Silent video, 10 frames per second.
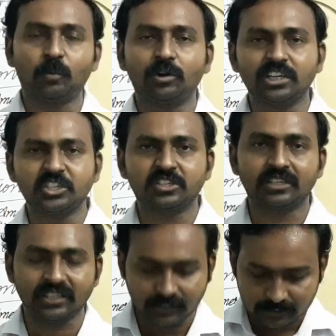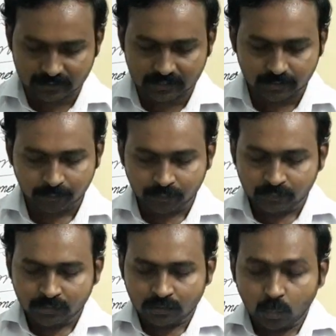Polish city in the
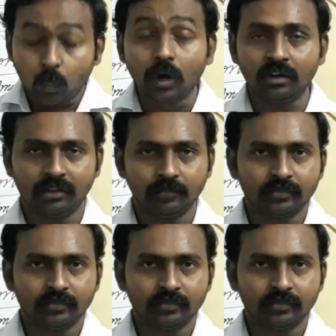world,